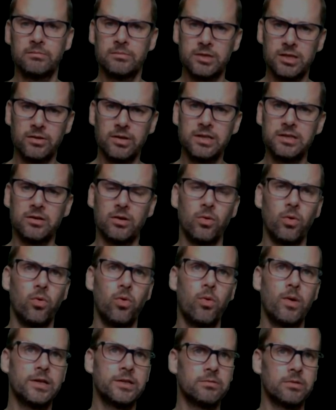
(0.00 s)
So these are
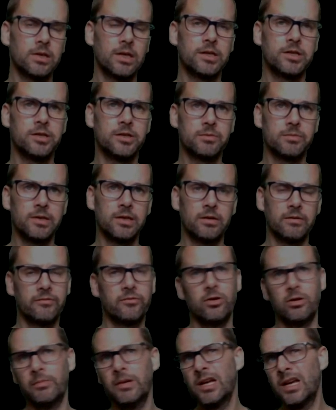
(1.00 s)
always relations we can
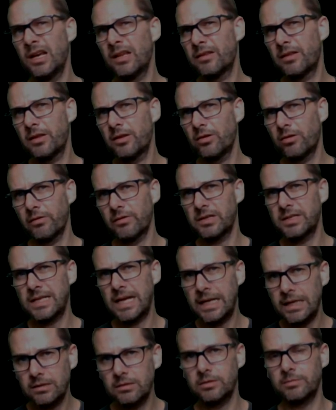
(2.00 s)
form, but they're not
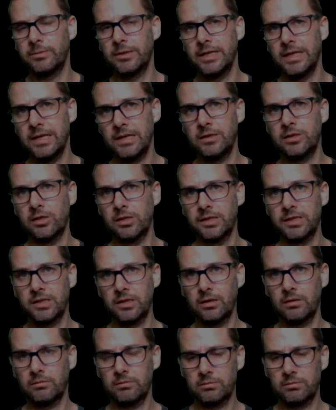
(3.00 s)
terribly interesting.